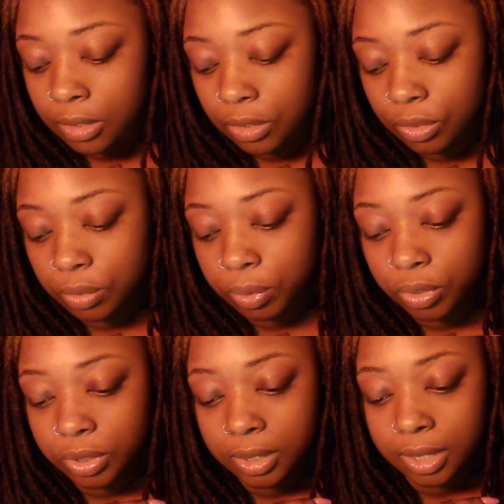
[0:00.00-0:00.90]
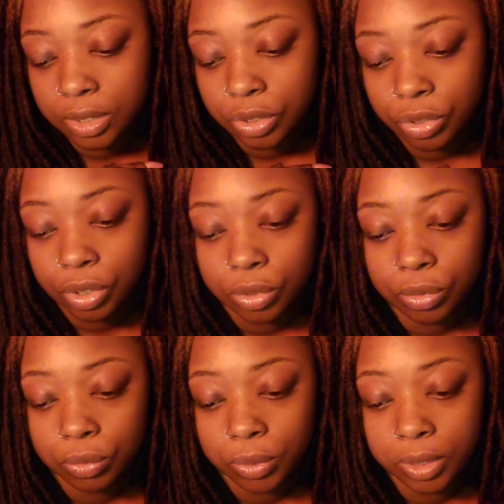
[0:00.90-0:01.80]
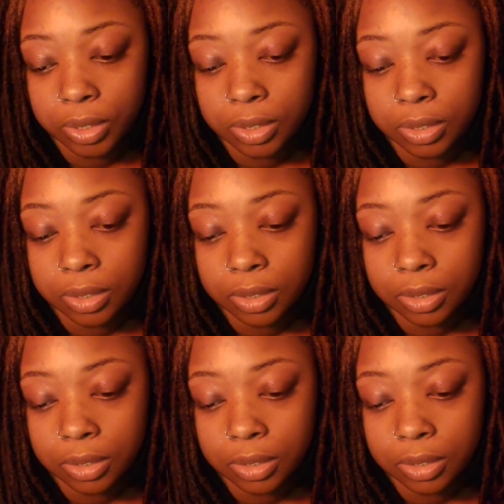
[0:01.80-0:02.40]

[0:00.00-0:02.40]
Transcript: So this person has struggled with